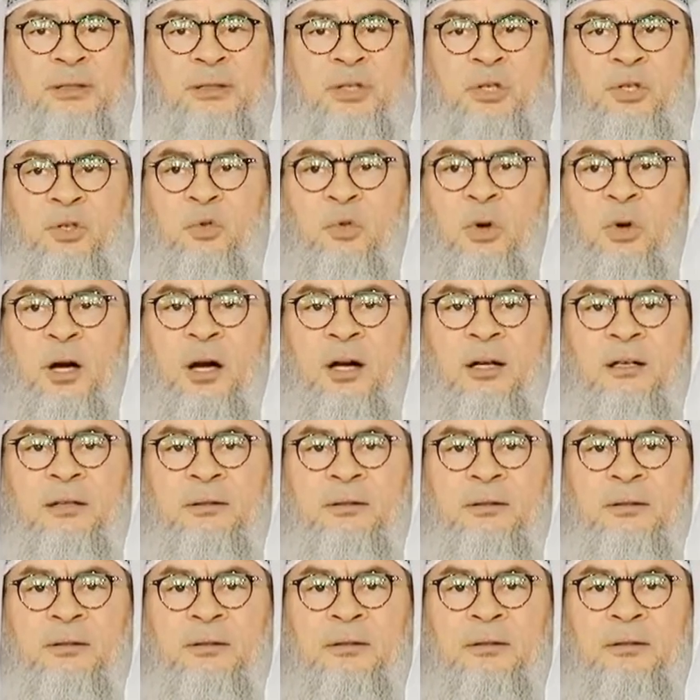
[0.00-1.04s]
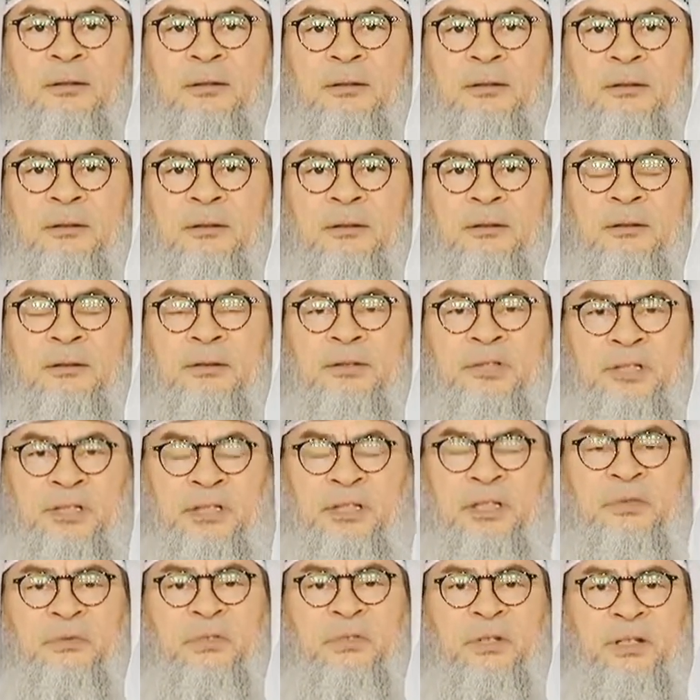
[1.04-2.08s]
You are
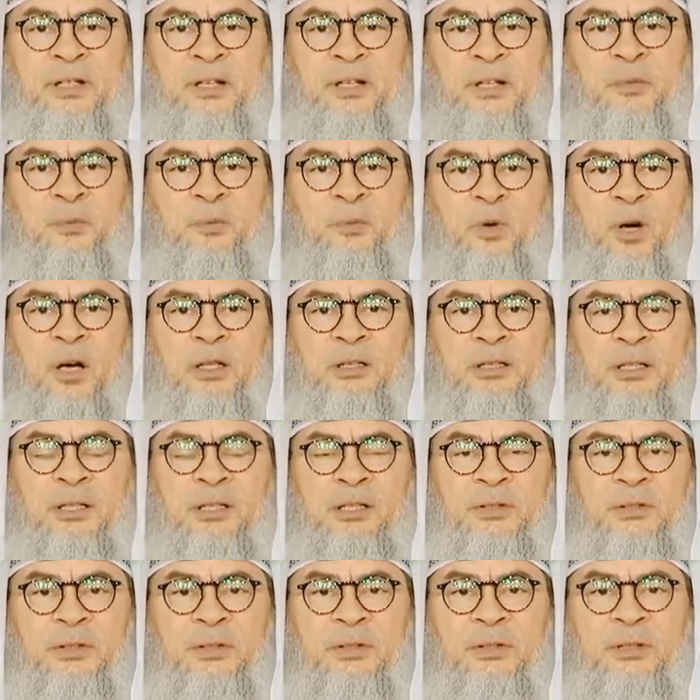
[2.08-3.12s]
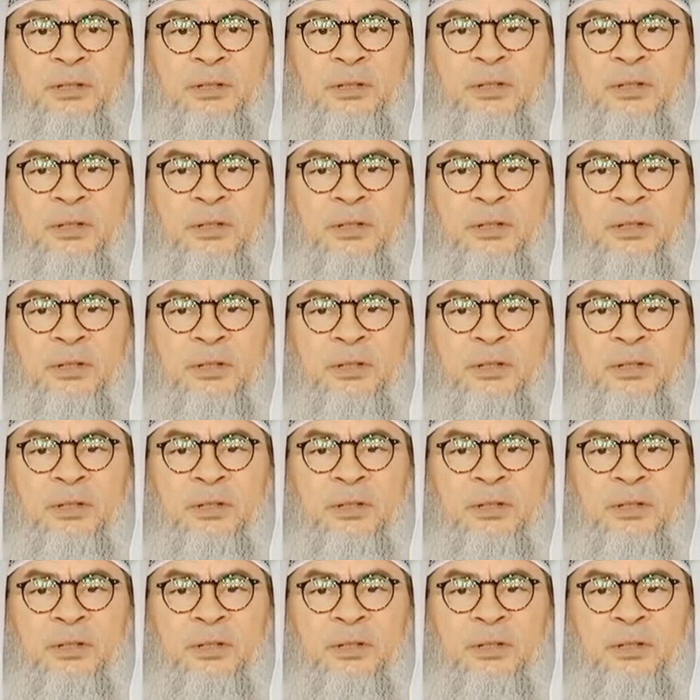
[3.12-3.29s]
delivering a product,